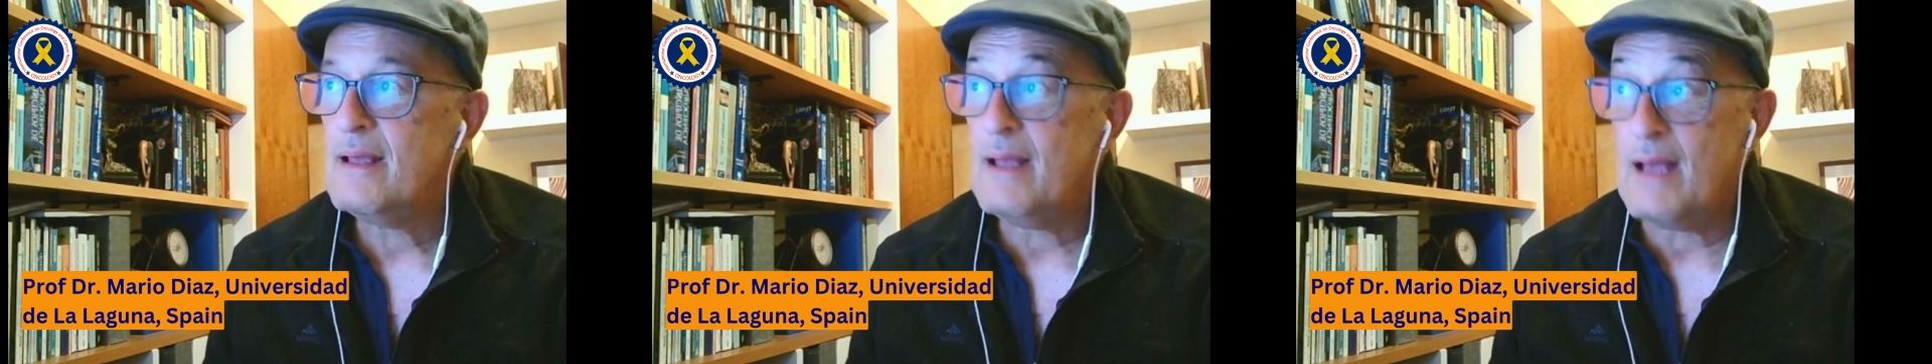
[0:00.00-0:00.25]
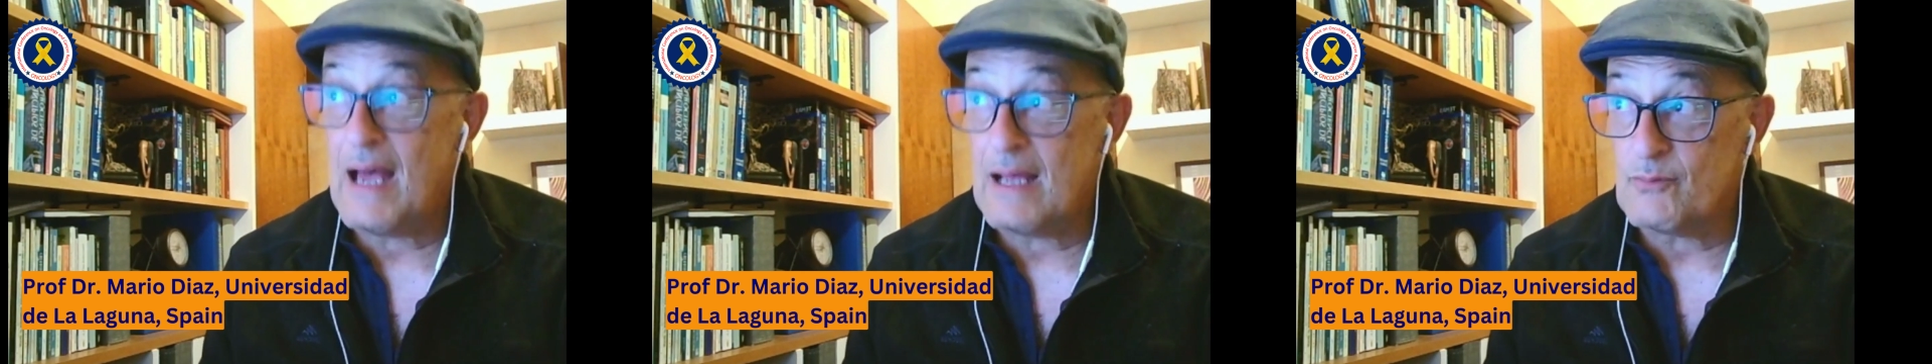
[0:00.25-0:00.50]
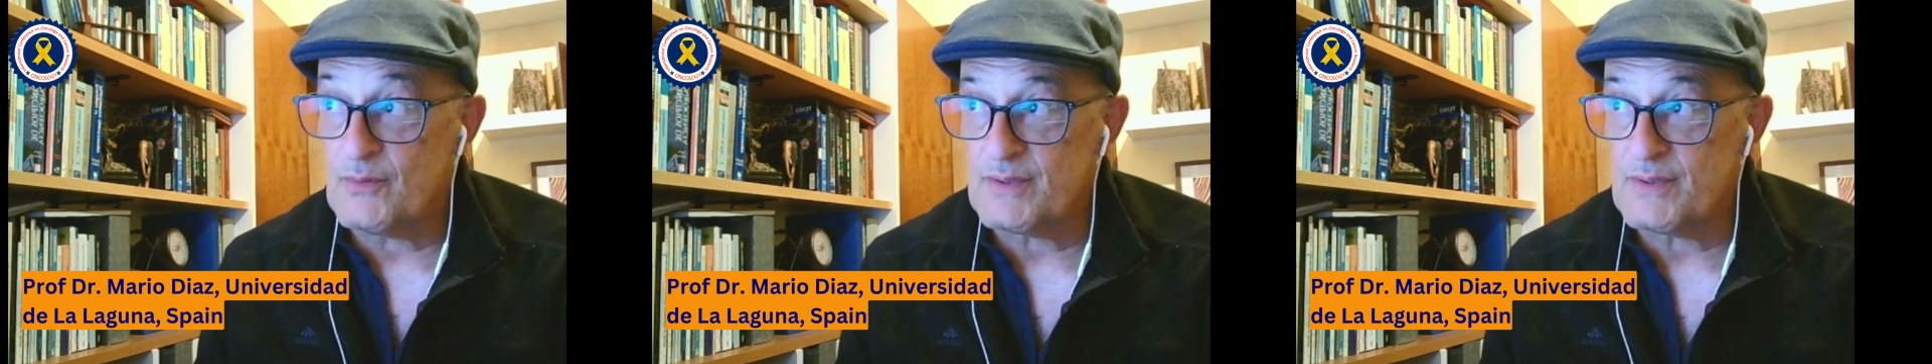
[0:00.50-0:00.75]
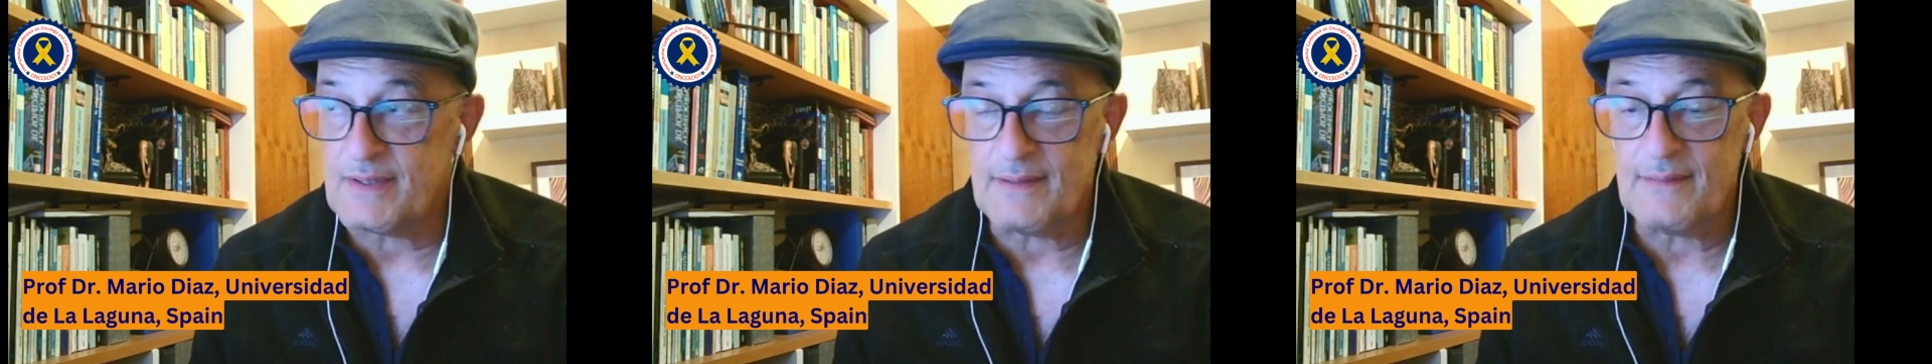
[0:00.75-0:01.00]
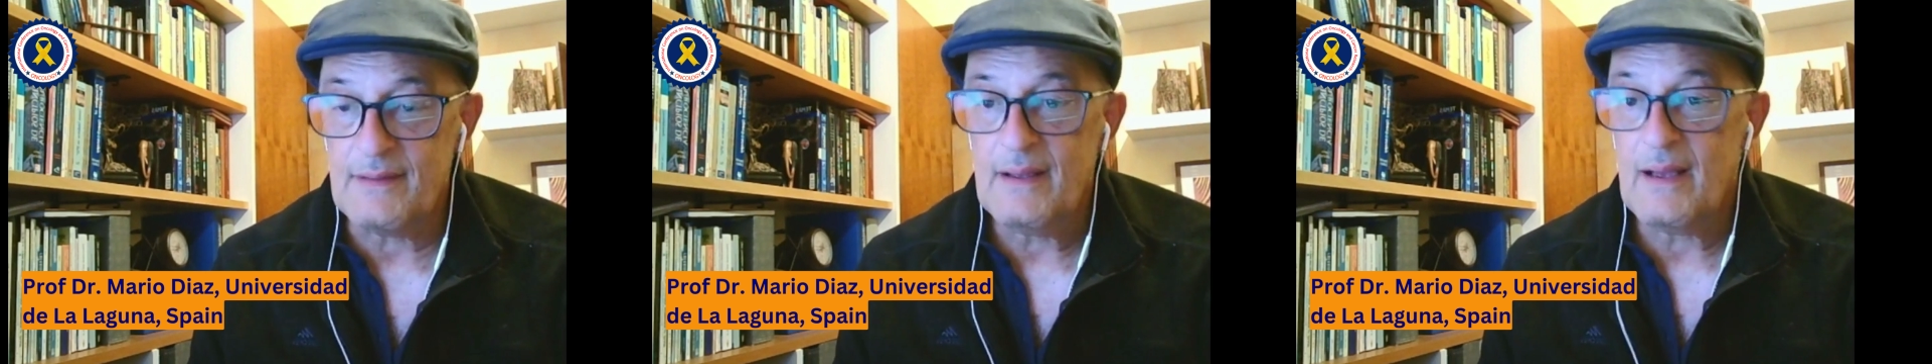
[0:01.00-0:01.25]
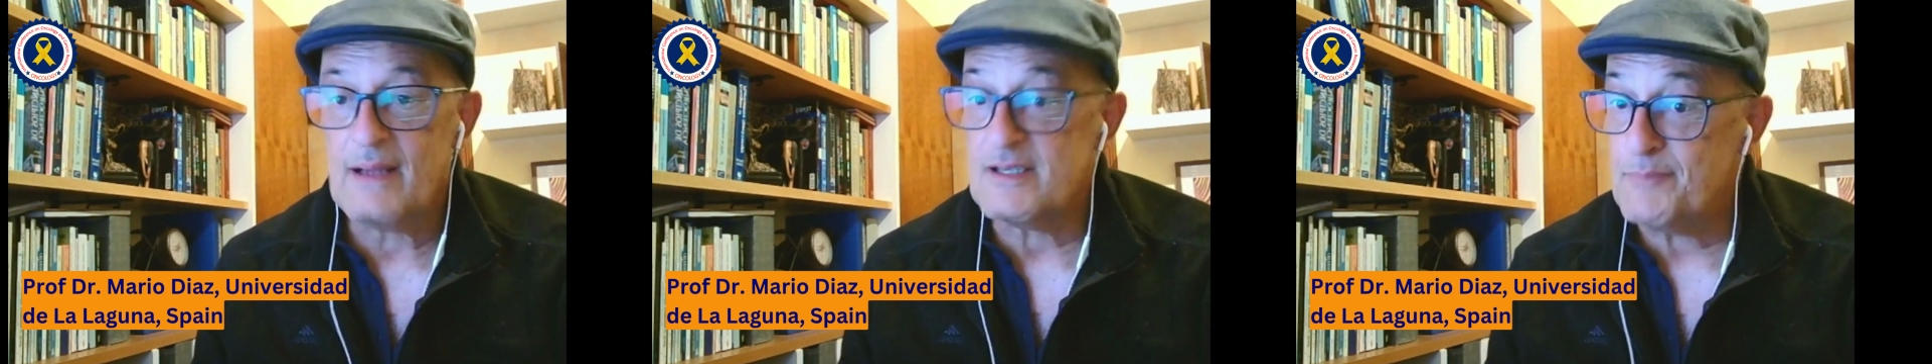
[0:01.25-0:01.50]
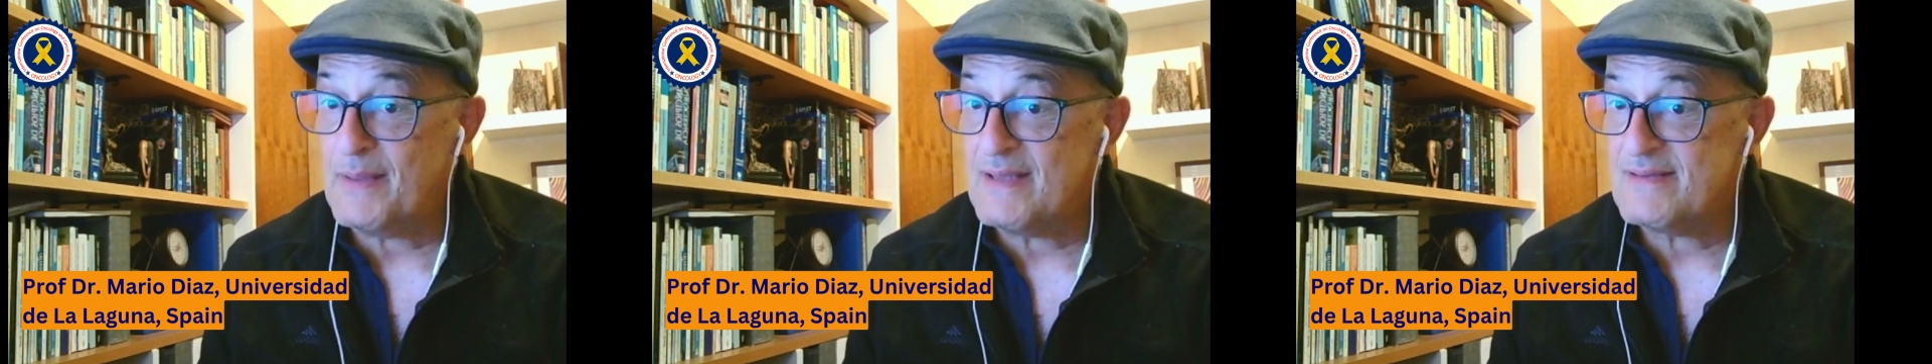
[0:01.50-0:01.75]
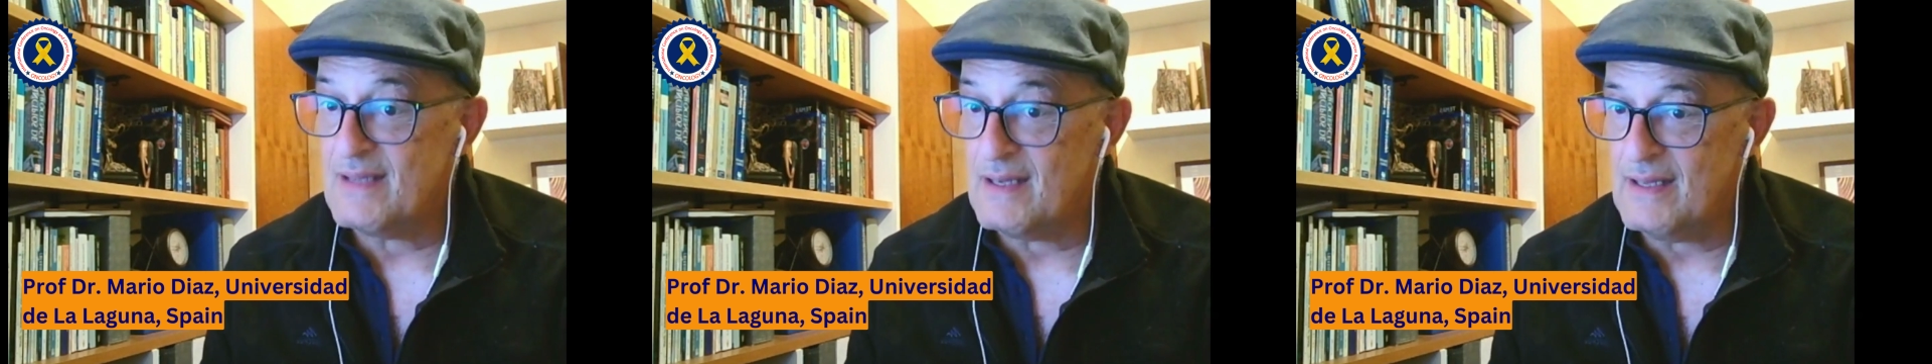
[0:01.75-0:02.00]
a hard worker, and
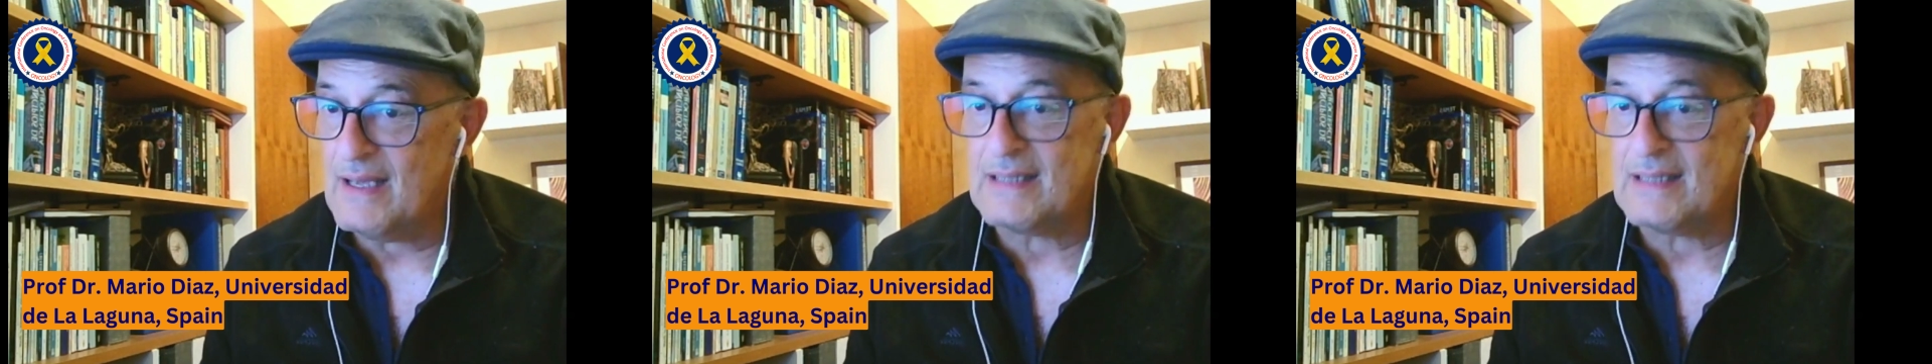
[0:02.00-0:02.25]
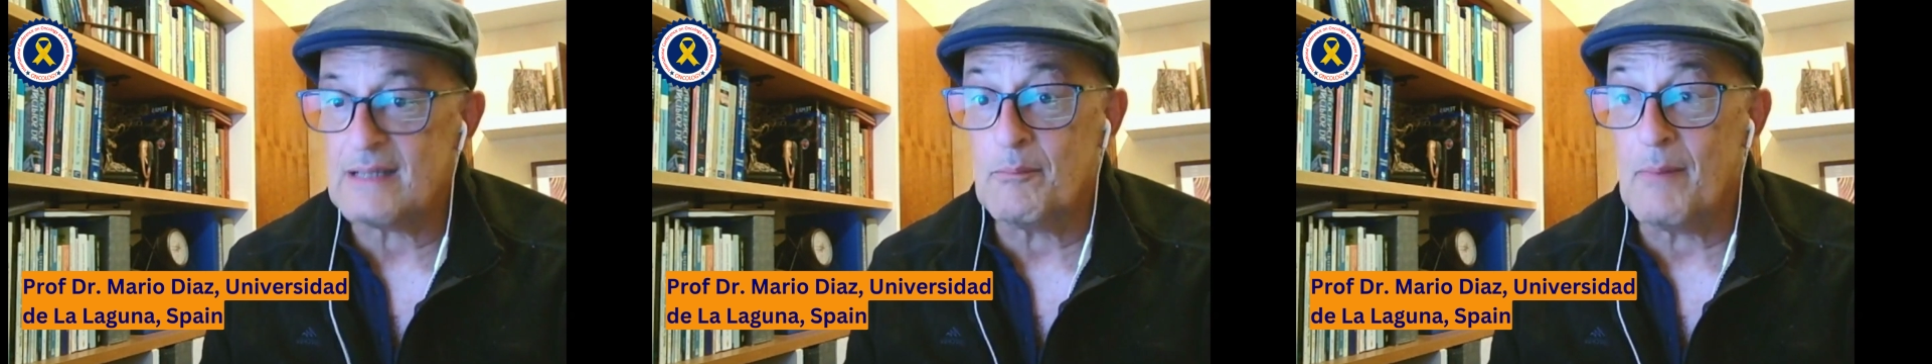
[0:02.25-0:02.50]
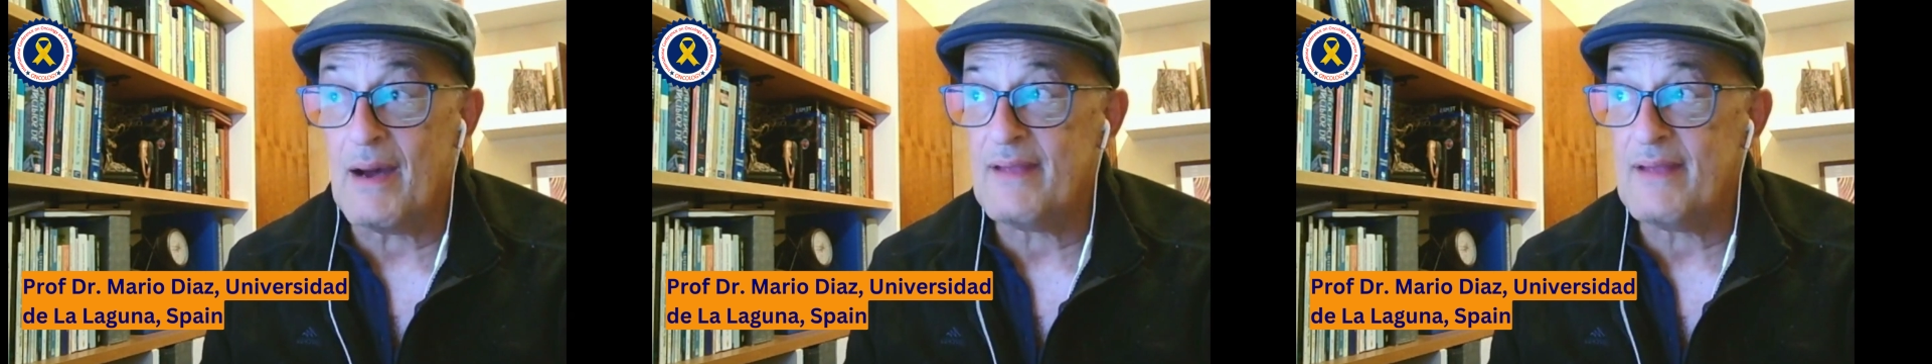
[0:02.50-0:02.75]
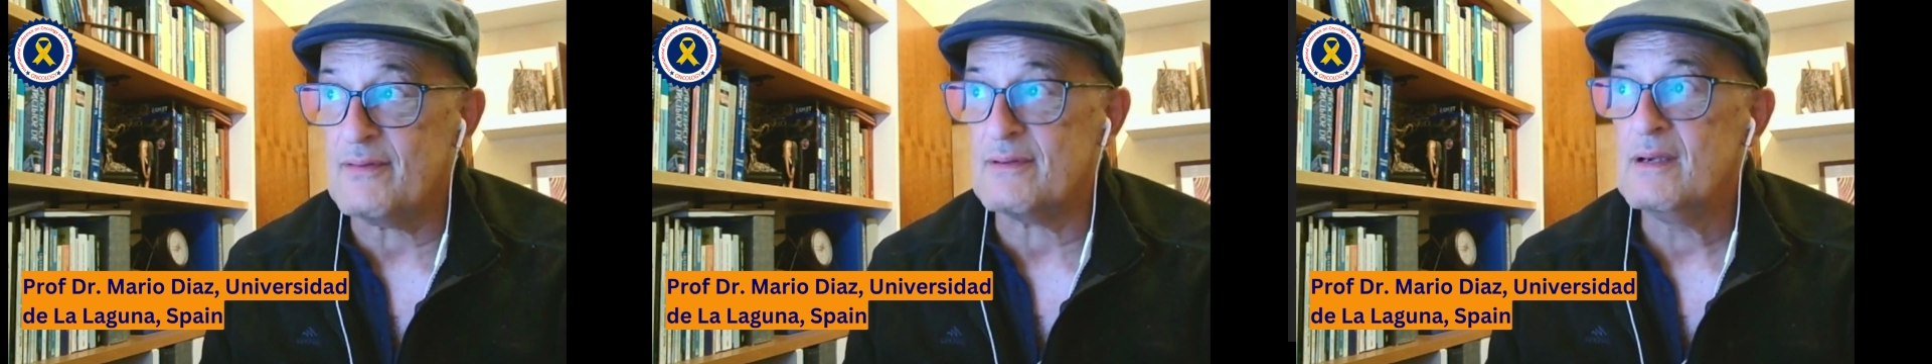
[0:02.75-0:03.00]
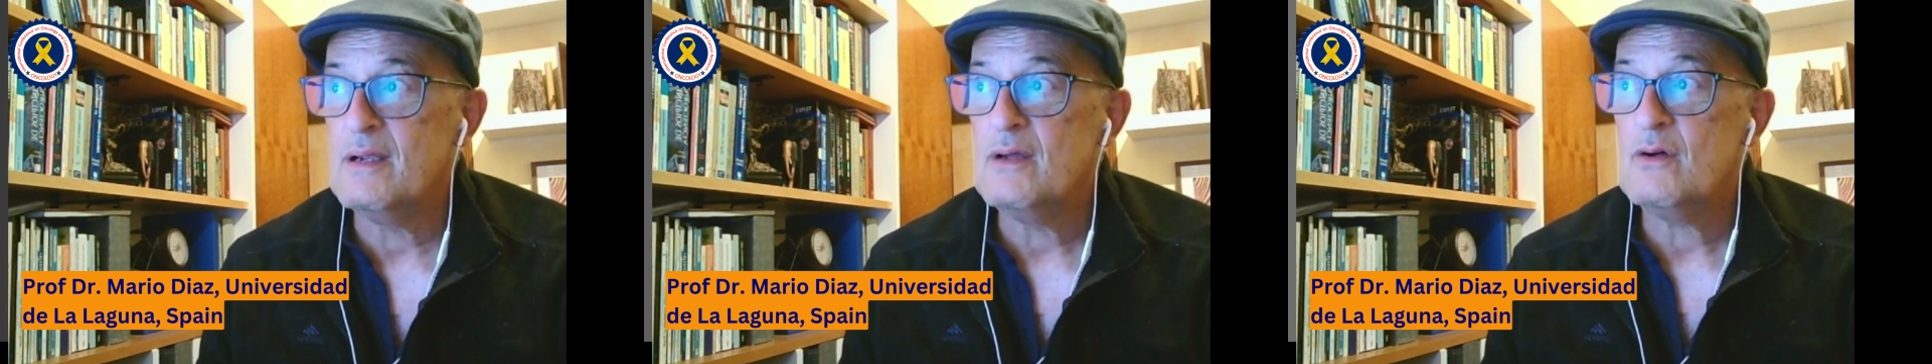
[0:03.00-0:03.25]
especially an admirer